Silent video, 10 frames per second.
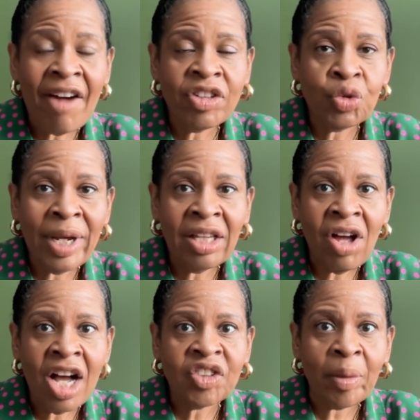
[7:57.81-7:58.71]
average weight
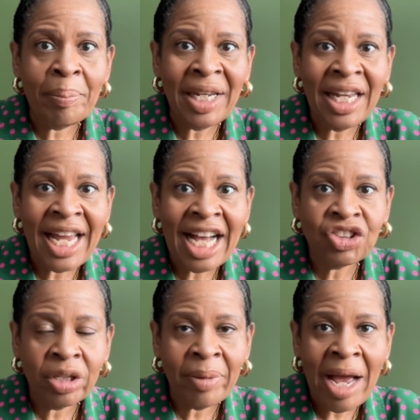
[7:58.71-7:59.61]
loss for
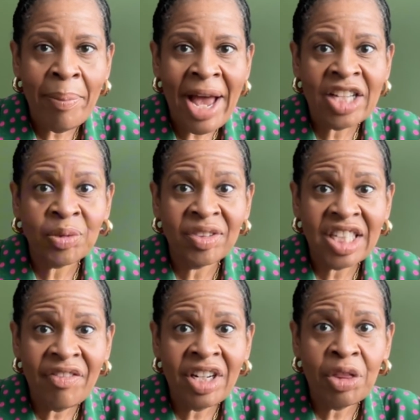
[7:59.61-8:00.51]
mini-gastric bypass was
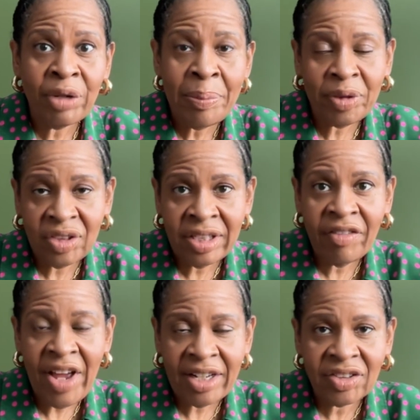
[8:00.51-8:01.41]
73%
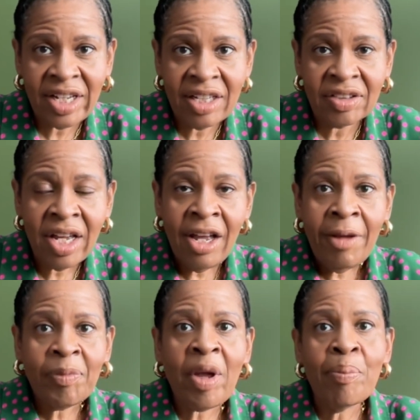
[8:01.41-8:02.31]
of excess,
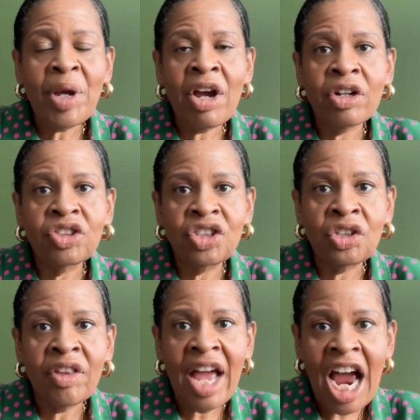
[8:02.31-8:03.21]
compared to the